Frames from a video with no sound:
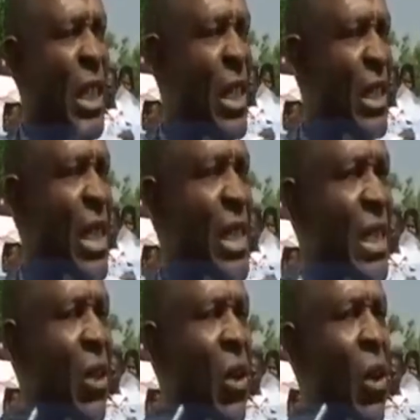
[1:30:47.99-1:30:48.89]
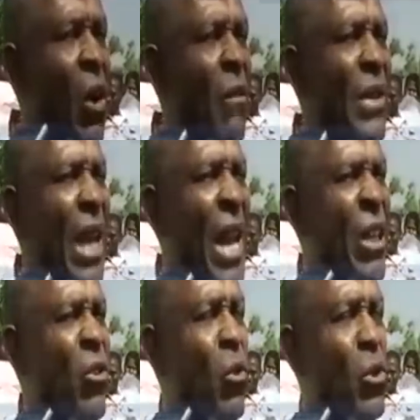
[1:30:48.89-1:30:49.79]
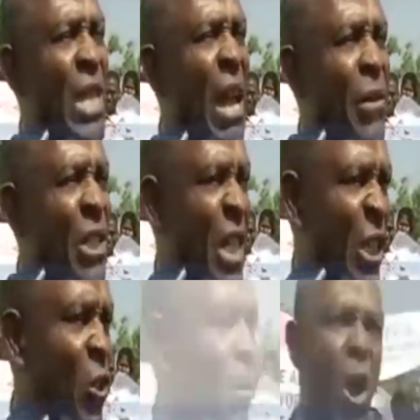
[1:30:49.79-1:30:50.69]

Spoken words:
citizens of their right to serve this nation.